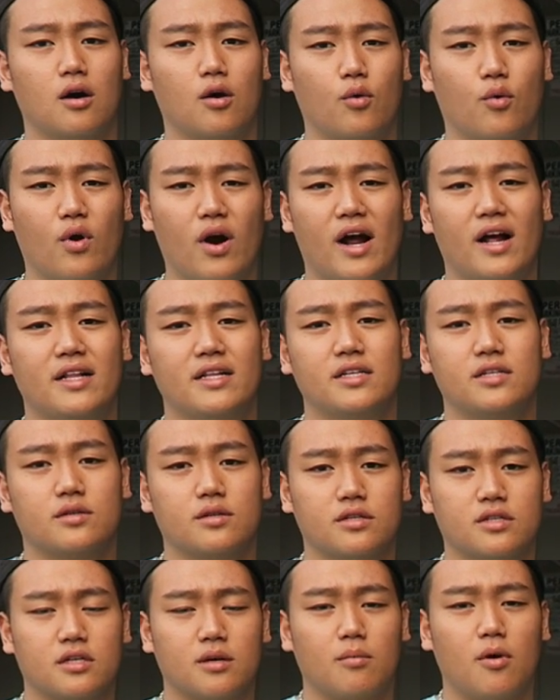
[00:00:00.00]
O'Reilly's
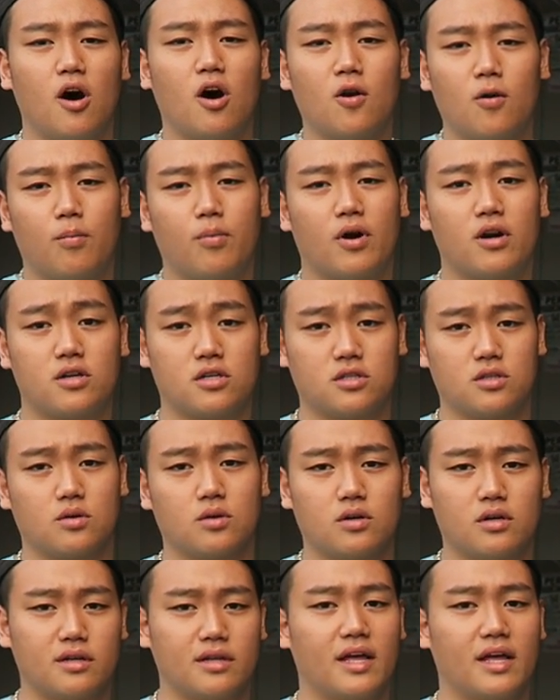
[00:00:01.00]
or some auto parts store,